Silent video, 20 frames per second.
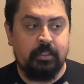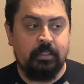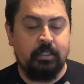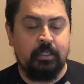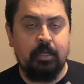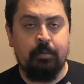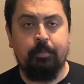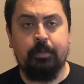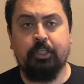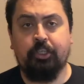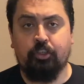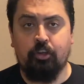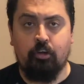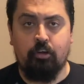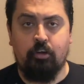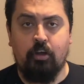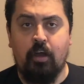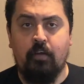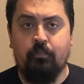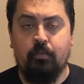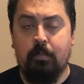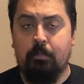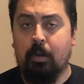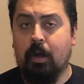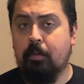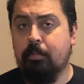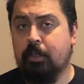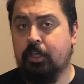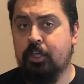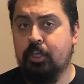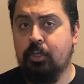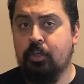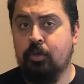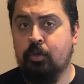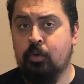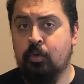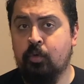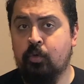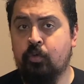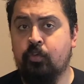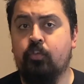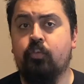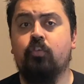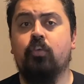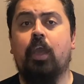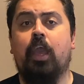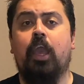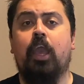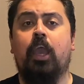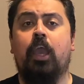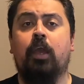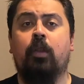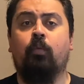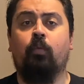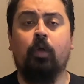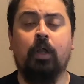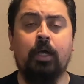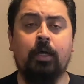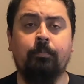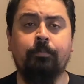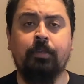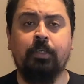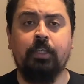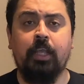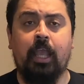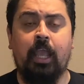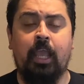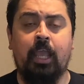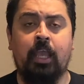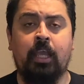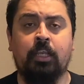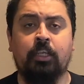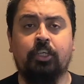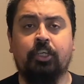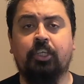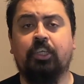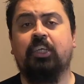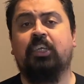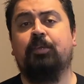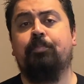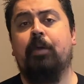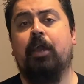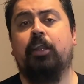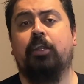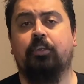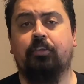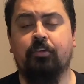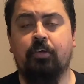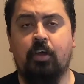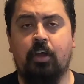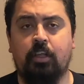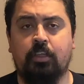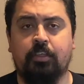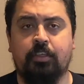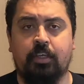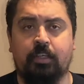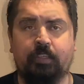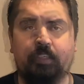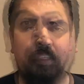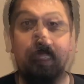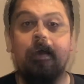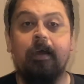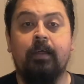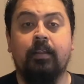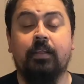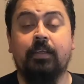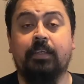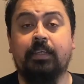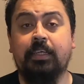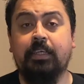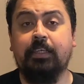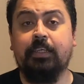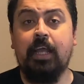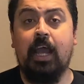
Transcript: company started off with barbecues and rubs and just expanded to hot sauces. This is